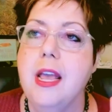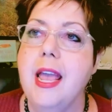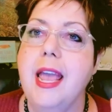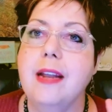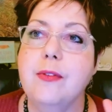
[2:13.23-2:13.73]

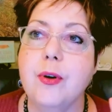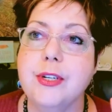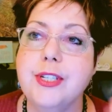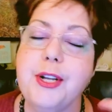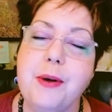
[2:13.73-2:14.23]
And of
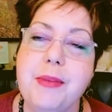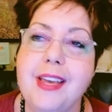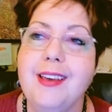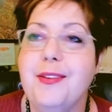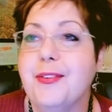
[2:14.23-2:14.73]
course, you know,
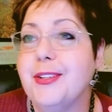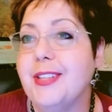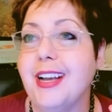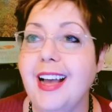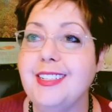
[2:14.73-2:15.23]
me, the first
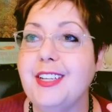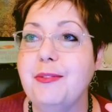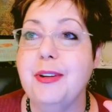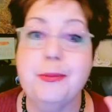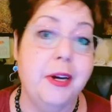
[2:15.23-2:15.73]
thing I said
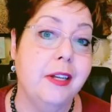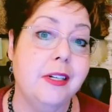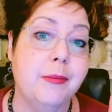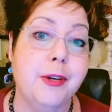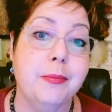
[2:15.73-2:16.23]
was, well,
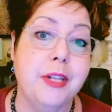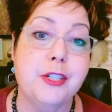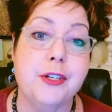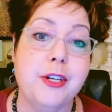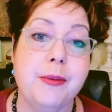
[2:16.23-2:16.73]
double your
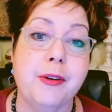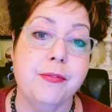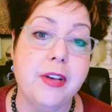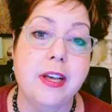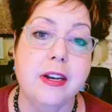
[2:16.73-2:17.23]
pleasure, double your
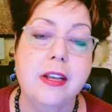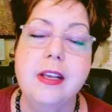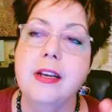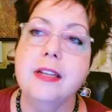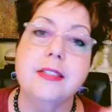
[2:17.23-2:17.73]
fun.
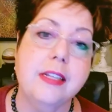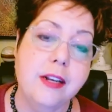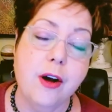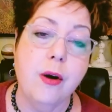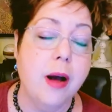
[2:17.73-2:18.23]
Cause you
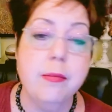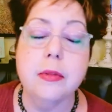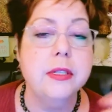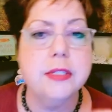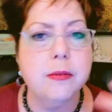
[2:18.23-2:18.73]
know, I'm
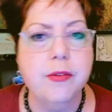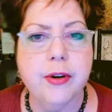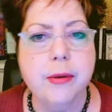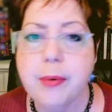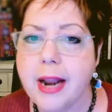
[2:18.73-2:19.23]
a
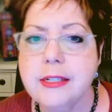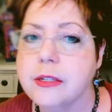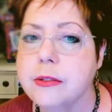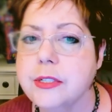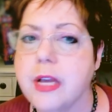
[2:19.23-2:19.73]
very
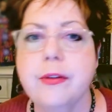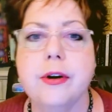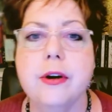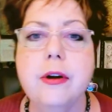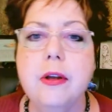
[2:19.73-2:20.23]
practical
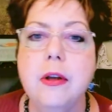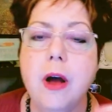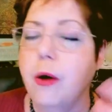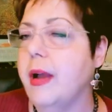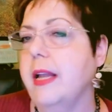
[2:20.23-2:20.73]
Southerner.
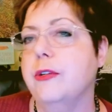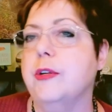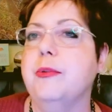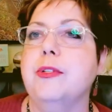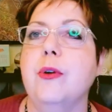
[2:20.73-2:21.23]
Oh, and a
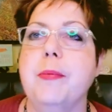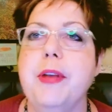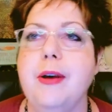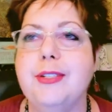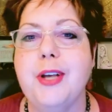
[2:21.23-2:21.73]
triple
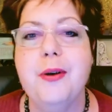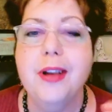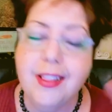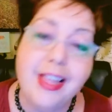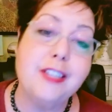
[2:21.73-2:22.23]
Scorpio. So
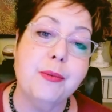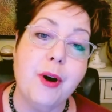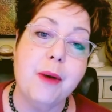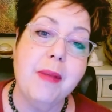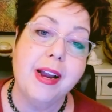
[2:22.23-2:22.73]
that's where
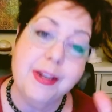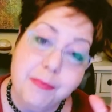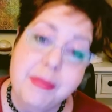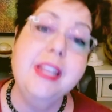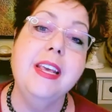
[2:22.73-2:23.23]
our mind
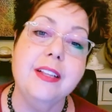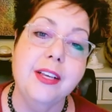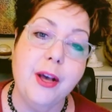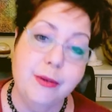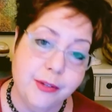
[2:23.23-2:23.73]
immediately
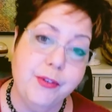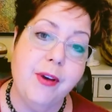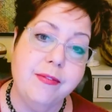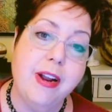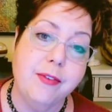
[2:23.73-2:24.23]
goes. If you
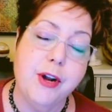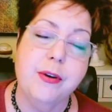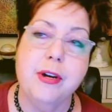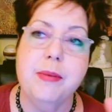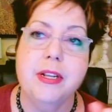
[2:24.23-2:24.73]
have never known
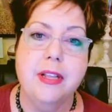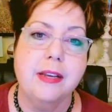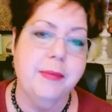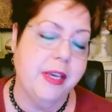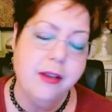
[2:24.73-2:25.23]
anybody
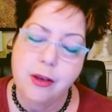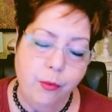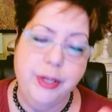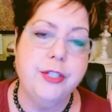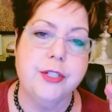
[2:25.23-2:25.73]
like me,
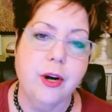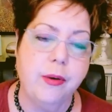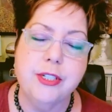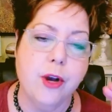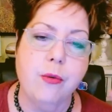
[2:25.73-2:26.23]
we just
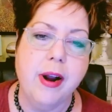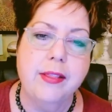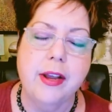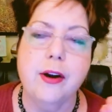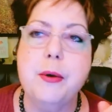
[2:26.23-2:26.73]
always go right
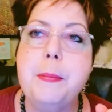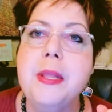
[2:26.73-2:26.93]
there.